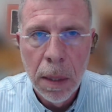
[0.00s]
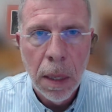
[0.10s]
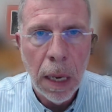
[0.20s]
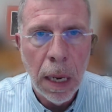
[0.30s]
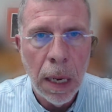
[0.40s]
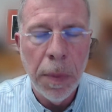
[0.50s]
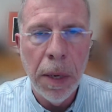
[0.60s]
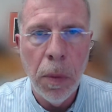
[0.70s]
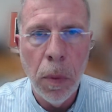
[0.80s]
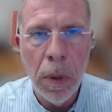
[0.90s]
Um,
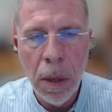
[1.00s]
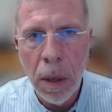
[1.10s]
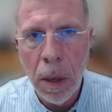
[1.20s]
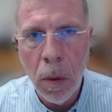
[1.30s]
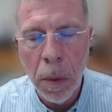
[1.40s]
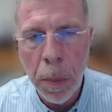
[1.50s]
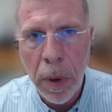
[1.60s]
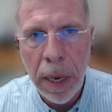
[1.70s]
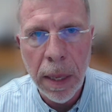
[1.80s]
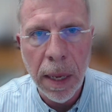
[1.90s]
it will
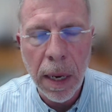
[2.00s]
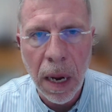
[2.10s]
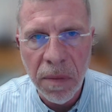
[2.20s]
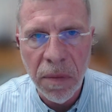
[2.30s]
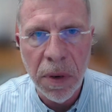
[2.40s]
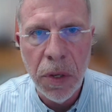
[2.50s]
incorporate the coverage